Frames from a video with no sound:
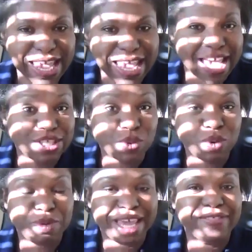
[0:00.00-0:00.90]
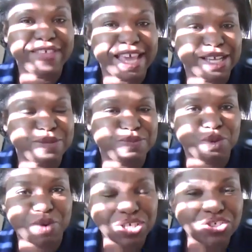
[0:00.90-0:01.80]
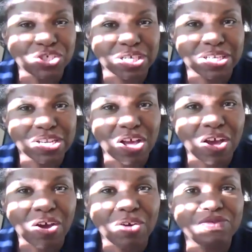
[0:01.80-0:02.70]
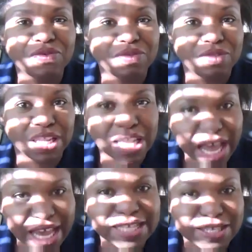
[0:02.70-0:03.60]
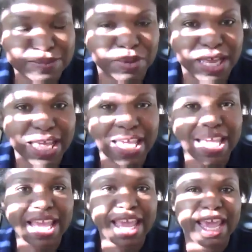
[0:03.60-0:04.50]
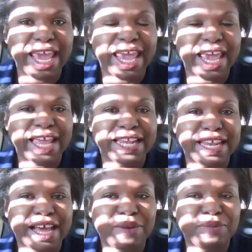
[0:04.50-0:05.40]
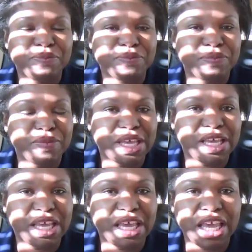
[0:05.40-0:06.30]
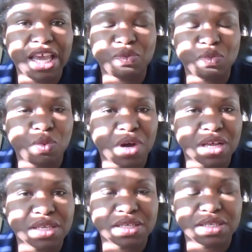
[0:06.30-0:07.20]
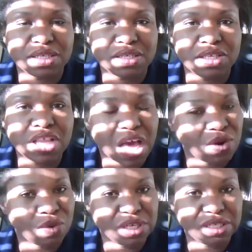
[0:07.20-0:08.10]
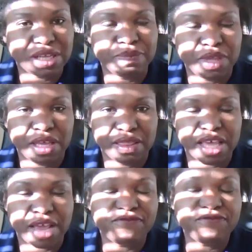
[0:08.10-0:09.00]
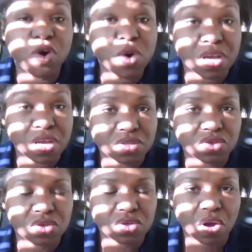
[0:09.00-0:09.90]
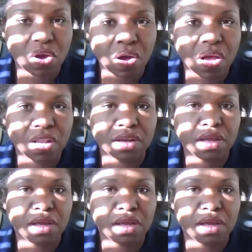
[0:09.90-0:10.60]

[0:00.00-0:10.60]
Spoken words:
And so we began the exploration of the Lines Play. And it was not only something that focused on